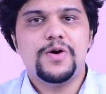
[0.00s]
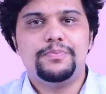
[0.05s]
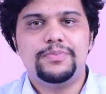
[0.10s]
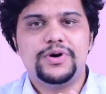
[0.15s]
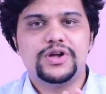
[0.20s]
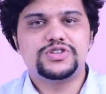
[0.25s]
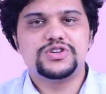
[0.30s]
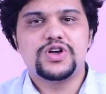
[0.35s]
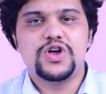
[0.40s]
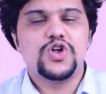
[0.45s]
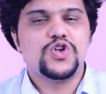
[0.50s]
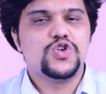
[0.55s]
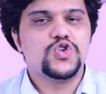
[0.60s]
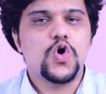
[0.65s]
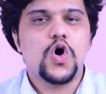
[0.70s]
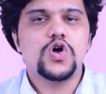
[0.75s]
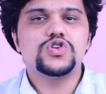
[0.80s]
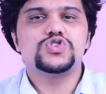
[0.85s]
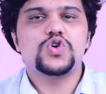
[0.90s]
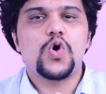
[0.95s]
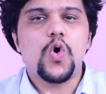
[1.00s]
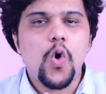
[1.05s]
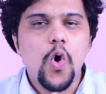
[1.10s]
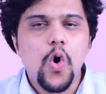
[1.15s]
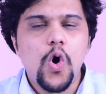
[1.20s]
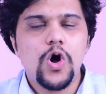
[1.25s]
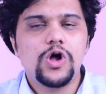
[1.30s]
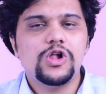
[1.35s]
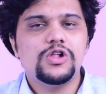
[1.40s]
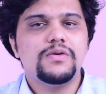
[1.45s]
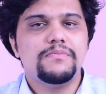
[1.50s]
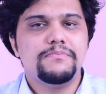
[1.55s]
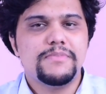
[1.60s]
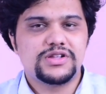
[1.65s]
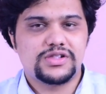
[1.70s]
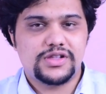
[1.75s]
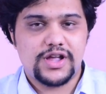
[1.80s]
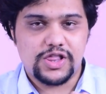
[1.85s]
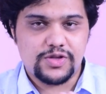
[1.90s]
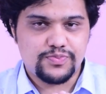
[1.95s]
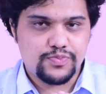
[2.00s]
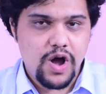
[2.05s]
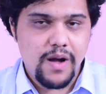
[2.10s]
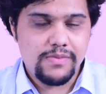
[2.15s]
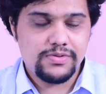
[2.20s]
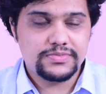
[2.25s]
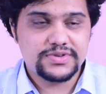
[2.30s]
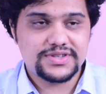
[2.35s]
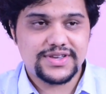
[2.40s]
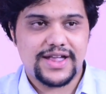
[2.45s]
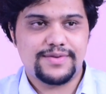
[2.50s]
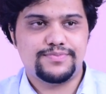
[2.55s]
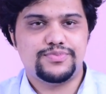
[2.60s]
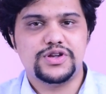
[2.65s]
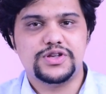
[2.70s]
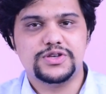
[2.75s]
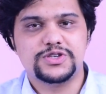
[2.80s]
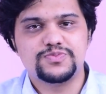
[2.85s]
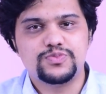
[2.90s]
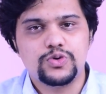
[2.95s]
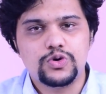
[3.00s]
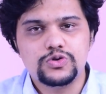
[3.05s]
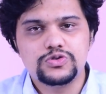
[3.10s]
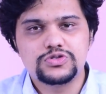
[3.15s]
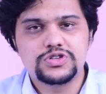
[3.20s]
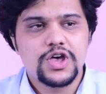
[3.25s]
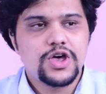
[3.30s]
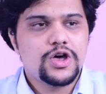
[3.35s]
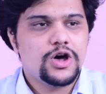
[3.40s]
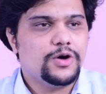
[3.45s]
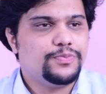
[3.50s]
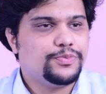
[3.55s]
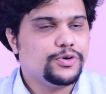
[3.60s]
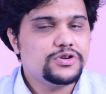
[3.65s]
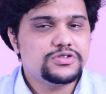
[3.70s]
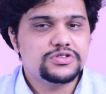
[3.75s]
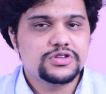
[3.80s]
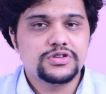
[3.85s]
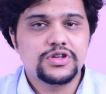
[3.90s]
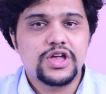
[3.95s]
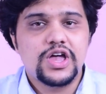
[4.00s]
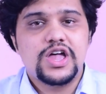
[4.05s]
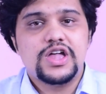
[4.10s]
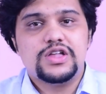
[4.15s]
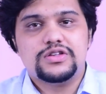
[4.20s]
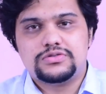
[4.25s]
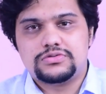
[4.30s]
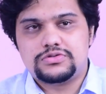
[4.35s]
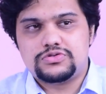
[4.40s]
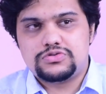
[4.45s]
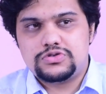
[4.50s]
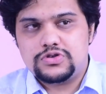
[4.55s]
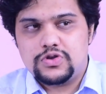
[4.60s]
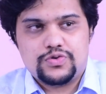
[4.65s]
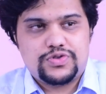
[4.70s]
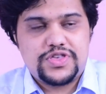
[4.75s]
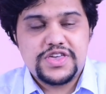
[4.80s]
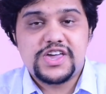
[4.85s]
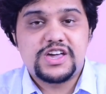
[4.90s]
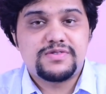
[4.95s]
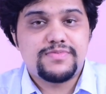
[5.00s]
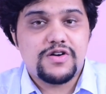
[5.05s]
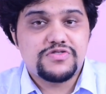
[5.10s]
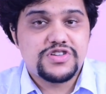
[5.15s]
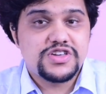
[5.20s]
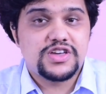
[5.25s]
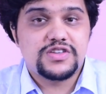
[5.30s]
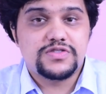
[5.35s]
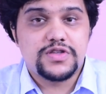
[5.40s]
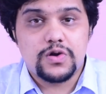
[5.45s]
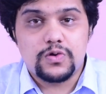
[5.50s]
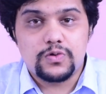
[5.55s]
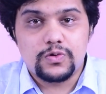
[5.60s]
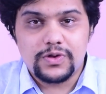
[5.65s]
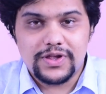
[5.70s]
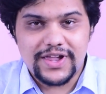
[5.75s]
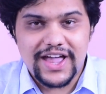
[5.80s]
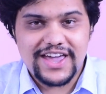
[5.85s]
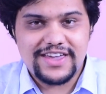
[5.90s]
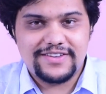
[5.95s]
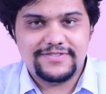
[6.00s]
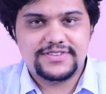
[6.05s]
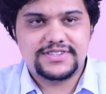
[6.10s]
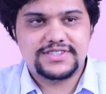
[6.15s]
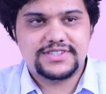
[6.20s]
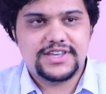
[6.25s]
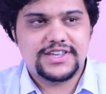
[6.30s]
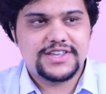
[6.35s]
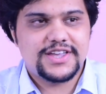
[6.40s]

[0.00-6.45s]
But not all mental health problems can predispose a person thinking about taking their own lives.